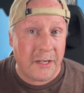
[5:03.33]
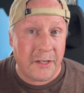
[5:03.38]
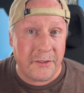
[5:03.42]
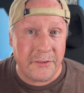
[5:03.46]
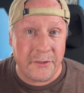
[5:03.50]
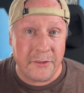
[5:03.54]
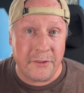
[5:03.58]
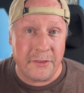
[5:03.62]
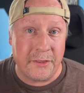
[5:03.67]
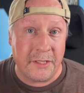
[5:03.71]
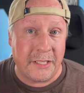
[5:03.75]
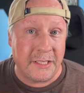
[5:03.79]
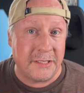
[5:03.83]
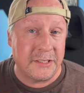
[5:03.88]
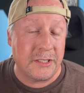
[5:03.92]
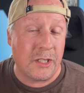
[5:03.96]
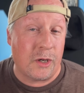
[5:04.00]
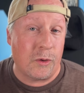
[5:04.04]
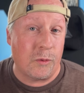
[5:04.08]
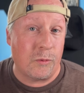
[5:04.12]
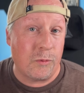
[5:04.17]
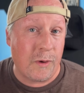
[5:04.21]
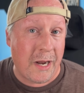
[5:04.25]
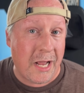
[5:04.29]
other things
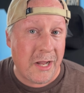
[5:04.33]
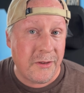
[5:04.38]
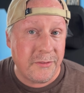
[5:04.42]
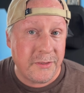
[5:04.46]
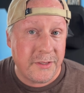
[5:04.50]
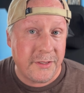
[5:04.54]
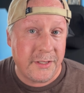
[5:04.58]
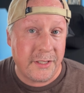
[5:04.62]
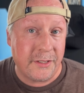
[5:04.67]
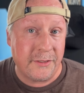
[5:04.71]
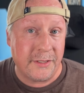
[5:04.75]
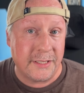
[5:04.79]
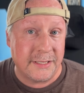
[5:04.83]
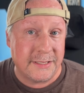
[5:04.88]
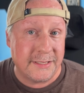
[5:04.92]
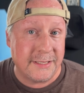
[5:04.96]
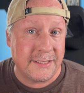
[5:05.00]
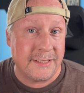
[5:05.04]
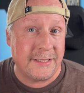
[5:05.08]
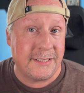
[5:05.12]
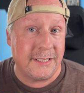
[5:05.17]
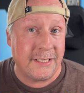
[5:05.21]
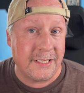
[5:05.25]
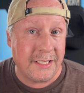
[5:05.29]
around their
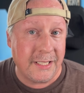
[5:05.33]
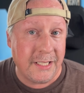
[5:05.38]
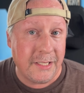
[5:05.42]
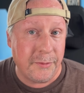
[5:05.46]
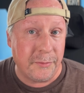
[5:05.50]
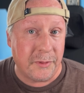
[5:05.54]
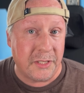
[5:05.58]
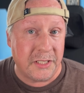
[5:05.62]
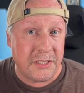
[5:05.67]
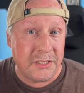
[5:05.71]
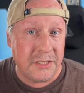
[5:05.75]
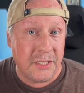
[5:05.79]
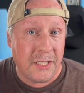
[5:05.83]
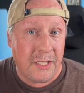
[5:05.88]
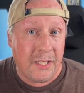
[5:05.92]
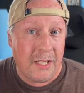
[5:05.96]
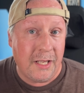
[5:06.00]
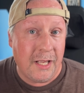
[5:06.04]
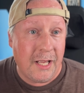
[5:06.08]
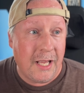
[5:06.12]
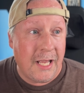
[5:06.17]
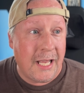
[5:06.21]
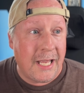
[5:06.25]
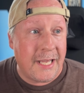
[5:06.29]
existing image.
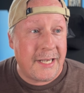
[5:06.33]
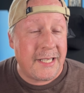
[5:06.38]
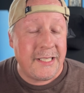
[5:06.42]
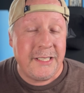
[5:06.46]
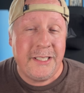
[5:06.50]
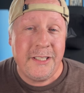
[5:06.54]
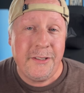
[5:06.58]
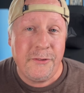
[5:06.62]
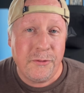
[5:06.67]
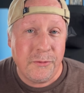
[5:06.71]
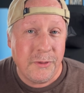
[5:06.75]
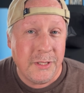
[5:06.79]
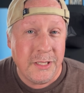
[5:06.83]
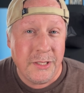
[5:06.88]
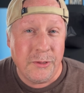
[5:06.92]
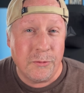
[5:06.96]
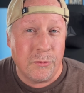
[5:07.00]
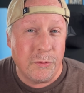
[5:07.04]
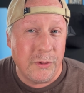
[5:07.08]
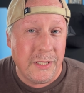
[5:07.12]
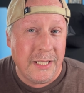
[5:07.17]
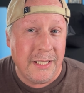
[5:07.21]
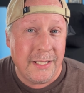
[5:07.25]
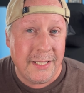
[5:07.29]
And I didn't really
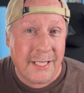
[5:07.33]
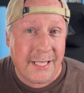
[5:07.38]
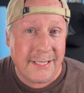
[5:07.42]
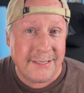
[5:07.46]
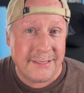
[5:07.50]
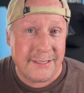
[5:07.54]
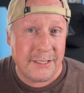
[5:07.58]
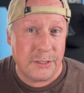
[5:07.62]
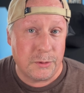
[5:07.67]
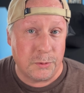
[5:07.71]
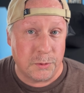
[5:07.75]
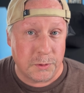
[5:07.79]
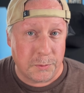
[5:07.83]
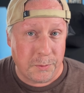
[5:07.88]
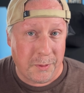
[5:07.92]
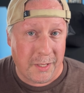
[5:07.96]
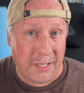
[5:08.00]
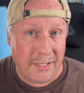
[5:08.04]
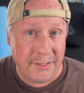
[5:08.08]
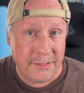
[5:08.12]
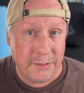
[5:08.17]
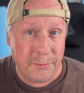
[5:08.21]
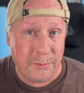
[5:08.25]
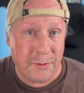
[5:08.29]
realize this was
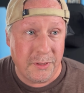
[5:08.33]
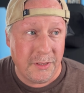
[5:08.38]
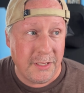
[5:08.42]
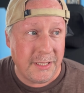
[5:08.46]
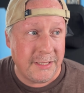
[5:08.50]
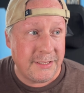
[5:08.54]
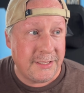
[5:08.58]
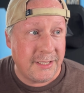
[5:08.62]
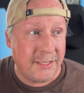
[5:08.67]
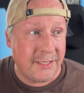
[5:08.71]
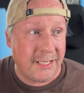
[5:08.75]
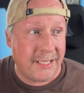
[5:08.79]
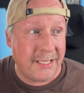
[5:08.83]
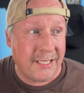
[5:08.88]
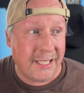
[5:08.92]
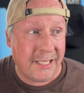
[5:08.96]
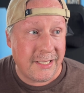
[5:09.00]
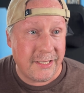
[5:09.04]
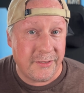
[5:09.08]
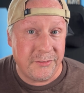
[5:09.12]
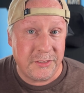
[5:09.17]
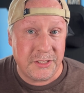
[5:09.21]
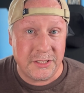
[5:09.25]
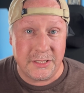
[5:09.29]
possible until I
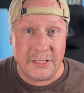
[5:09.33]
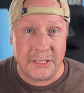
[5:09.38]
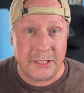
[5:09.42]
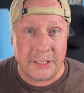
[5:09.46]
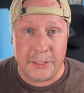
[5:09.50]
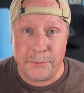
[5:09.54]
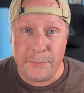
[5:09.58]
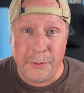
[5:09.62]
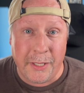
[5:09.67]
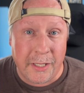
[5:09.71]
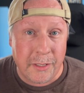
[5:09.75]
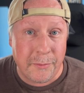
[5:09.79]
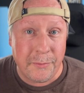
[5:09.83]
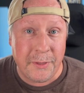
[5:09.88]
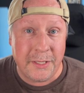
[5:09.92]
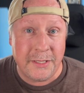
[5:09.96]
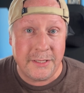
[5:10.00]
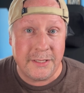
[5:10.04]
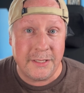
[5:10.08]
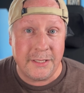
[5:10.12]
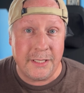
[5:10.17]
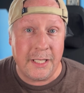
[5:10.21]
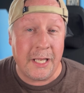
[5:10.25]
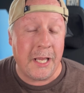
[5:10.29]
kind of just
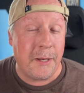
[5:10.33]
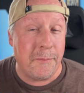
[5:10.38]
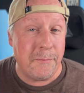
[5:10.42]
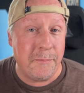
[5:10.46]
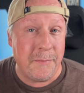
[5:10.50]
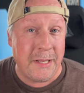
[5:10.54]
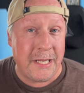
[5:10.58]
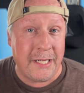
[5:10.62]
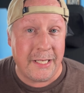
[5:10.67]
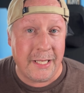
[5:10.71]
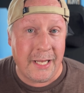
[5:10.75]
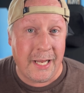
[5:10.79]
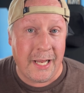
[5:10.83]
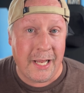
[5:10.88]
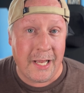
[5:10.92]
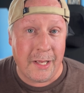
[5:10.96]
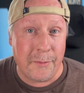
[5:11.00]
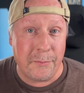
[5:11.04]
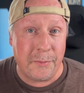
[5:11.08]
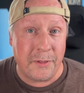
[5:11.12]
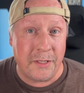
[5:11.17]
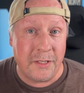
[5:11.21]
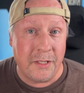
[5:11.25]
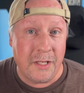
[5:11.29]
experimented and made it
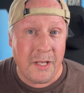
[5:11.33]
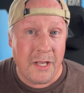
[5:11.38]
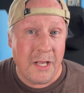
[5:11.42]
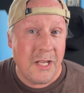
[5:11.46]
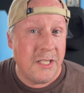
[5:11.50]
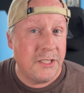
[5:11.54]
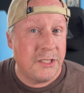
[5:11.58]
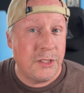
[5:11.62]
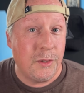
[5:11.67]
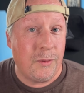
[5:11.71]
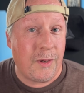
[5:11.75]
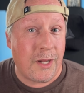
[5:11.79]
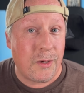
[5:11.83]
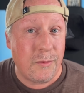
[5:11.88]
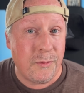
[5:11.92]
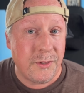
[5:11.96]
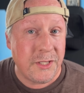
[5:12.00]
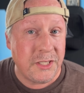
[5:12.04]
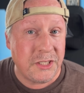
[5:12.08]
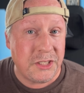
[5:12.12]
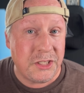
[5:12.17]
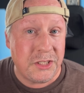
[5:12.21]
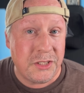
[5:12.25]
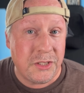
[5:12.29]
happen. So I
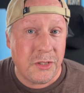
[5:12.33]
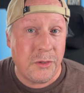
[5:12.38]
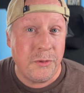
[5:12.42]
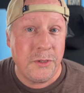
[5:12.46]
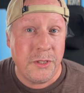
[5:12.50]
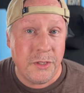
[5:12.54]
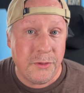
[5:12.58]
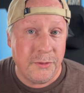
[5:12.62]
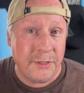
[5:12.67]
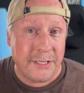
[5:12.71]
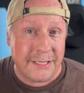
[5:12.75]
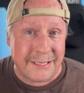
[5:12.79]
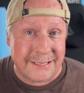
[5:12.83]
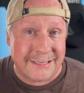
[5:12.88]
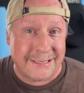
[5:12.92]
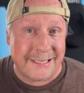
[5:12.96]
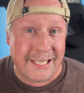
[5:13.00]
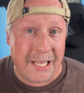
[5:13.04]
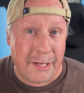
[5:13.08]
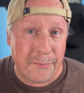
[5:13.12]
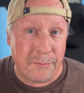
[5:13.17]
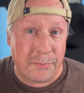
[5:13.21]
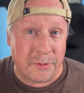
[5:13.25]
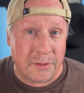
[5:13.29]
want to show you an
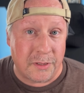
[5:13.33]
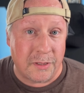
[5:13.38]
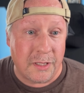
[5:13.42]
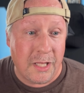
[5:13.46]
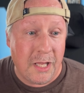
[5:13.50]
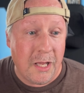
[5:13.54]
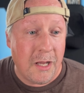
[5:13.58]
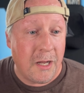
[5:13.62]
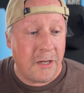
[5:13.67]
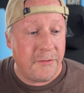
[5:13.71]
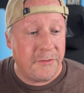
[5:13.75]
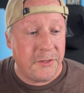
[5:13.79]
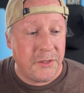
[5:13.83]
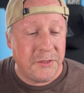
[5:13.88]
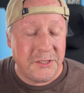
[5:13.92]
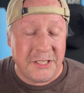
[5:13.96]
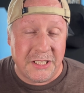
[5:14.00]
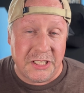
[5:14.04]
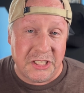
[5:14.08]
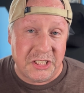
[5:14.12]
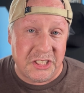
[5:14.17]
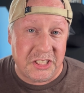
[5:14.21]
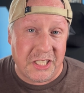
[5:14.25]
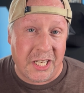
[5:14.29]
example of
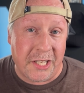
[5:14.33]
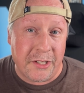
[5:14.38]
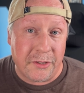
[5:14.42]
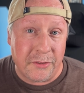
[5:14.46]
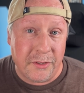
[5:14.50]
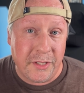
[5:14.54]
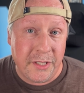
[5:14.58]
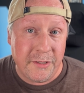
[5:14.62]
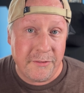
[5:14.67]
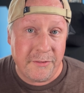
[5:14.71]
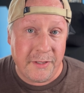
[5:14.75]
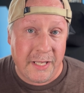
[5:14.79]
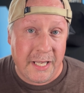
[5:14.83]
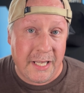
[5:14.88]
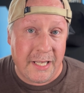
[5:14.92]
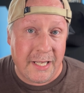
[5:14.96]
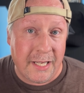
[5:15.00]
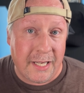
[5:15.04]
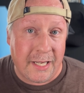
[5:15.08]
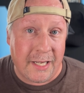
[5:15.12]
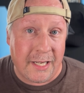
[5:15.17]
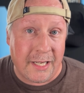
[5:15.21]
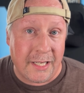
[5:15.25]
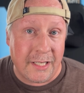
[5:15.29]
using generative
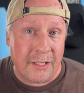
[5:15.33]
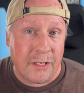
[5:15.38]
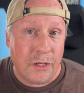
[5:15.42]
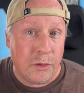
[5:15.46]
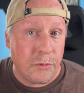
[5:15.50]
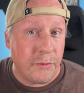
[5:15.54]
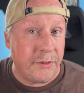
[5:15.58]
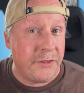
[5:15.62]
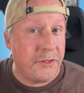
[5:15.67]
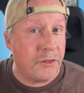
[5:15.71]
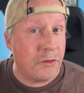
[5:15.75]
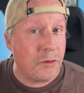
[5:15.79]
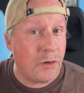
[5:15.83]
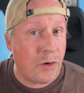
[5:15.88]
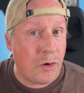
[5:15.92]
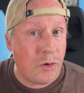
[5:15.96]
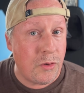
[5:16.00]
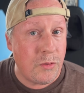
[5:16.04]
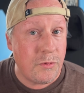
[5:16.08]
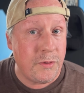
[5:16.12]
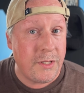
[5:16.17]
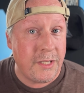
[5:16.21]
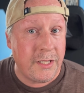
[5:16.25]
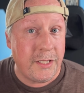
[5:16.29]
AI with your
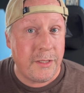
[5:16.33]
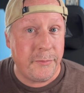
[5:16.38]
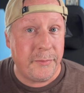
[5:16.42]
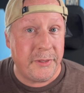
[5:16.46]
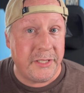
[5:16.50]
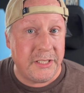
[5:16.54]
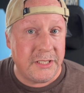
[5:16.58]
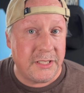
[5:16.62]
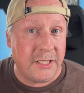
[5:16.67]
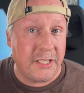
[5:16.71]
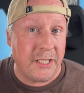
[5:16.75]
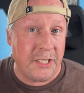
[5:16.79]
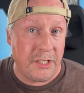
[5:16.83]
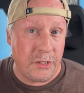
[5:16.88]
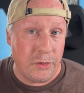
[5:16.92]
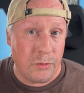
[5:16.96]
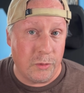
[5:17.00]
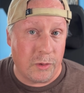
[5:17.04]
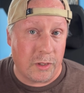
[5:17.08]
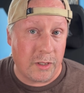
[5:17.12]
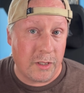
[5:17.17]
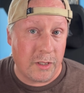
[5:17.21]
own image that you are